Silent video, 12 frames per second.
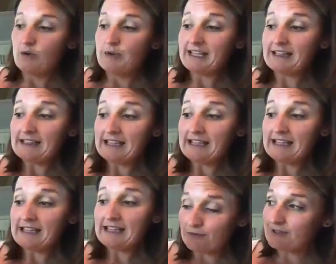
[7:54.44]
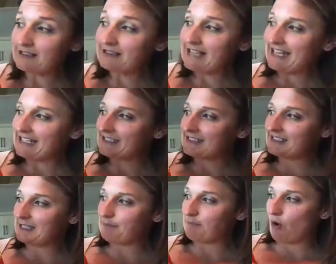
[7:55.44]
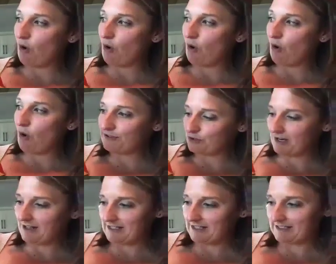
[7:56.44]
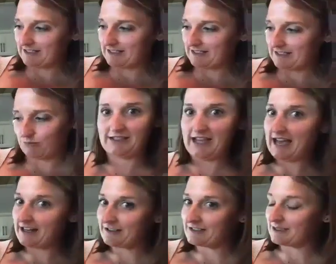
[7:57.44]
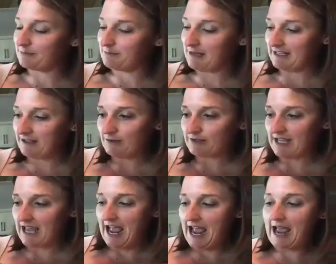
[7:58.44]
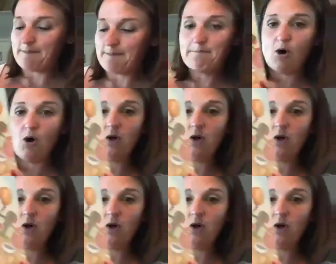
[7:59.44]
We leap through the lettuce, tip over the trellis. We scatter tomatoes and